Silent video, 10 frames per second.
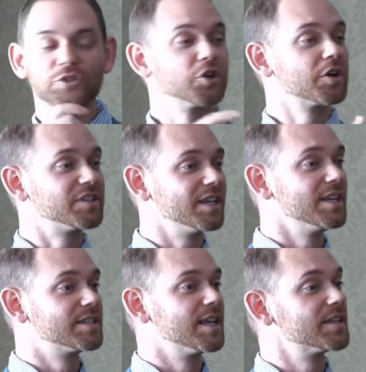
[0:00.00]
sugar didn't
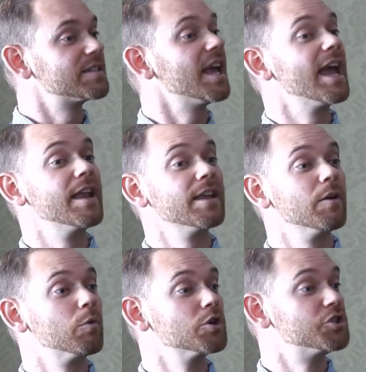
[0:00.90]
exist and
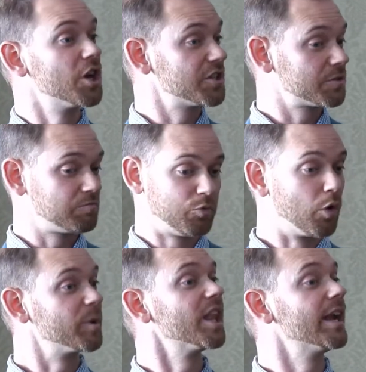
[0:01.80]
it were just
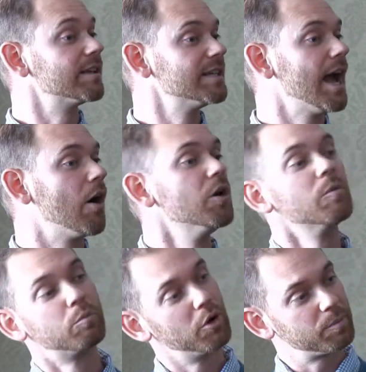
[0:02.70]
formulated, now,
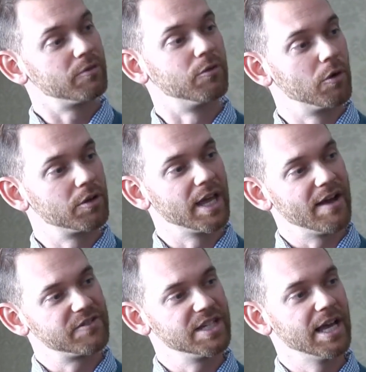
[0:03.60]
put before the
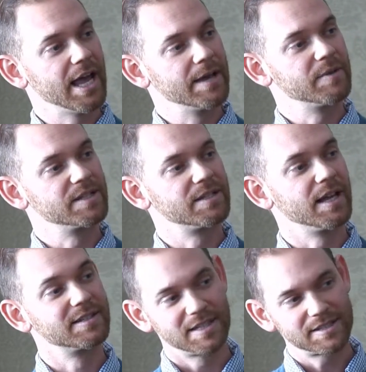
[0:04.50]
FDA and
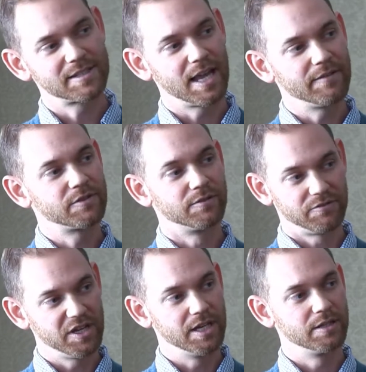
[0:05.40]
said, is this safe to
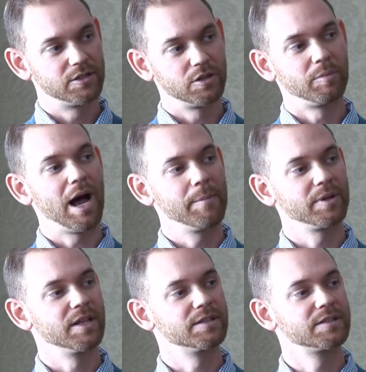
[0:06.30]
feed to the
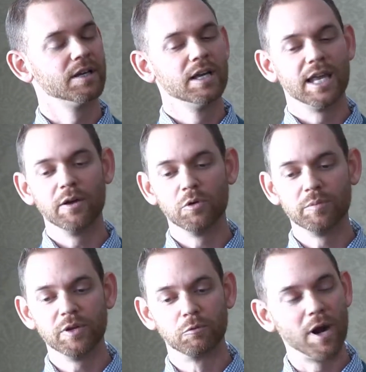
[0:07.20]
populace? It would
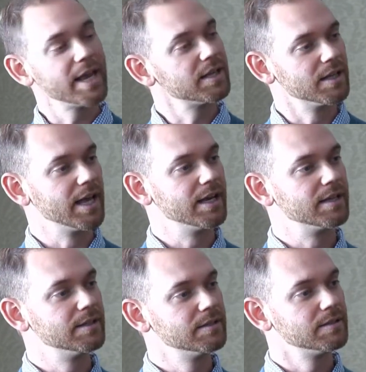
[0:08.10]
be
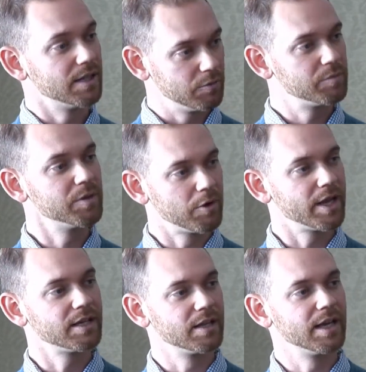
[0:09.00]
regulated
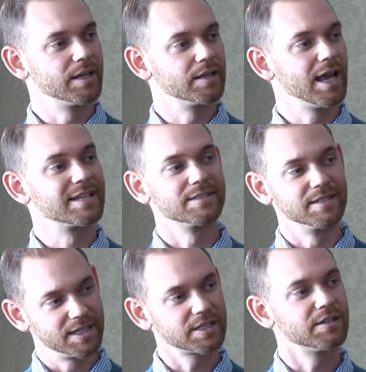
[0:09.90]
as an
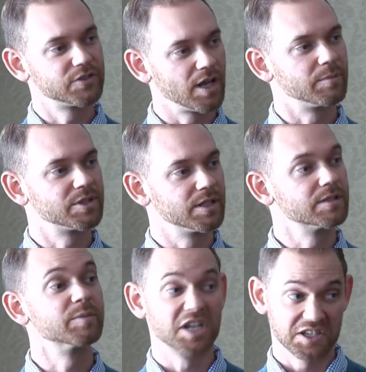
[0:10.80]
addictive
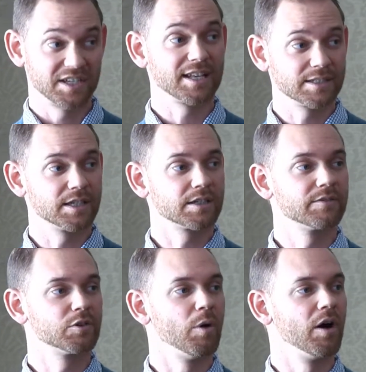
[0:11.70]
substance because it has
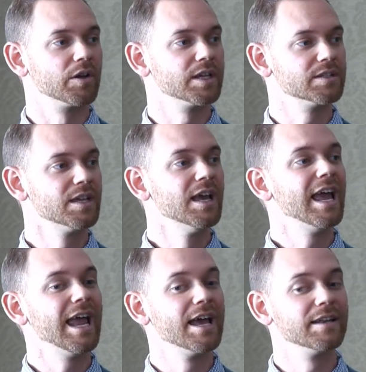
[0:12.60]
addictive qualities,
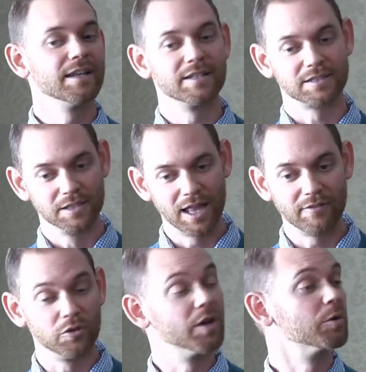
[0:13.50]
and its
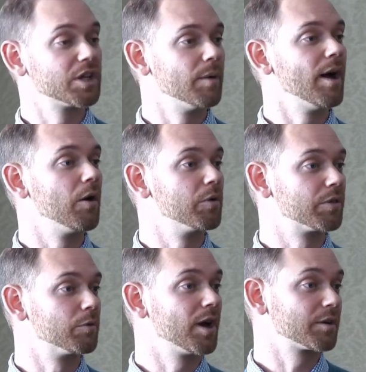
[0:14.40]
level, it would come out with
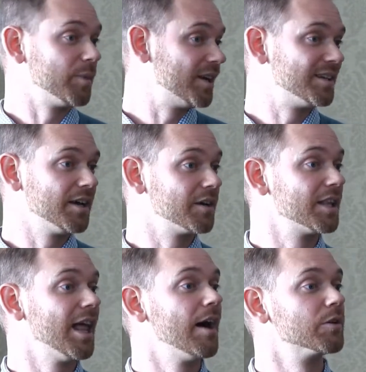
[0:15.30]
a recommended daily
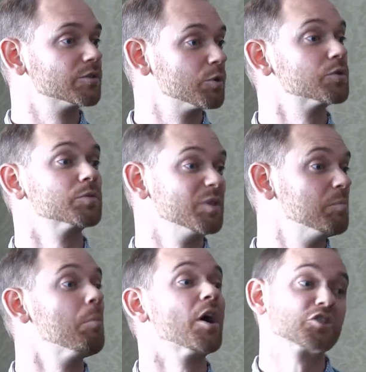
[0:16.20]
allowance which would be
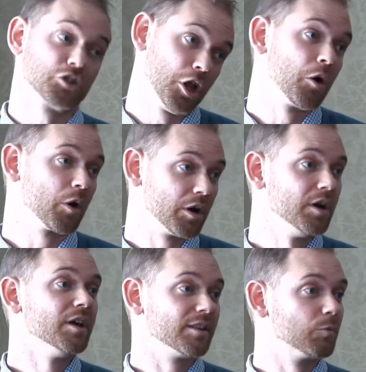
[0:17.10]
much lower
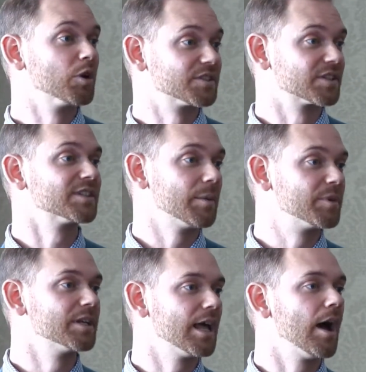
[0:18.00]
than what's
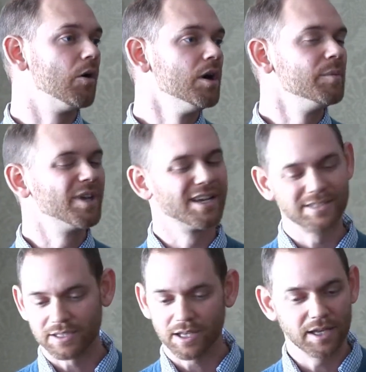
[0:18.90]
accepted now,
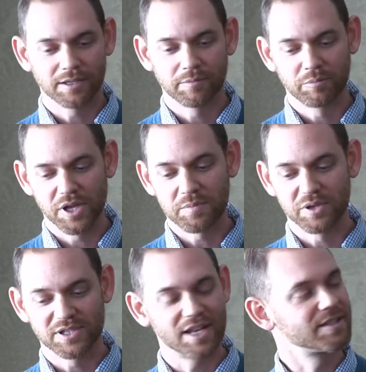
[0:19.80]
because it
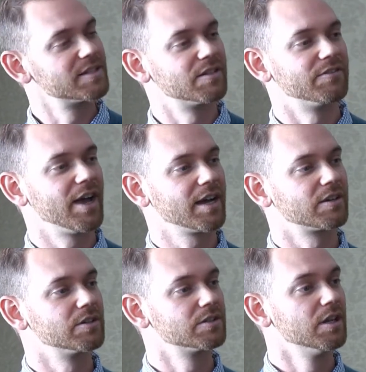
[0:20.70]
possesses the
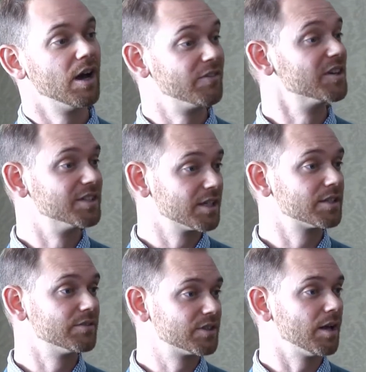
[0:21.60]
factors of an
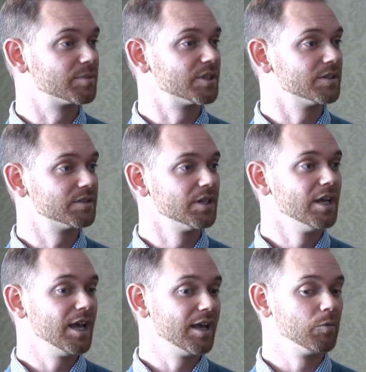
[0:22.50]
addictive substance
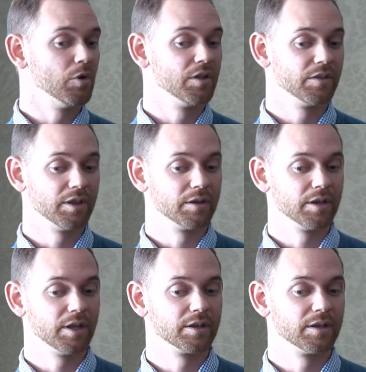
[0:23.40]
and one
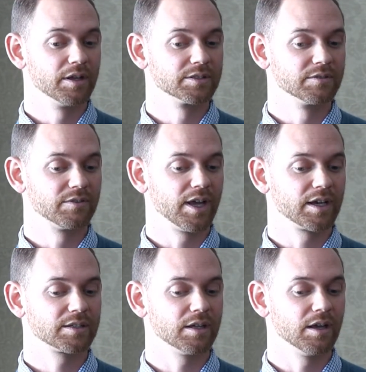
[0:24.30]
that does in
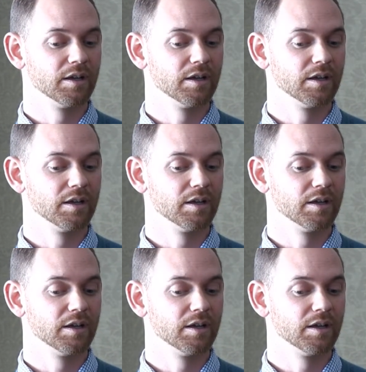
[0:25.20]
fact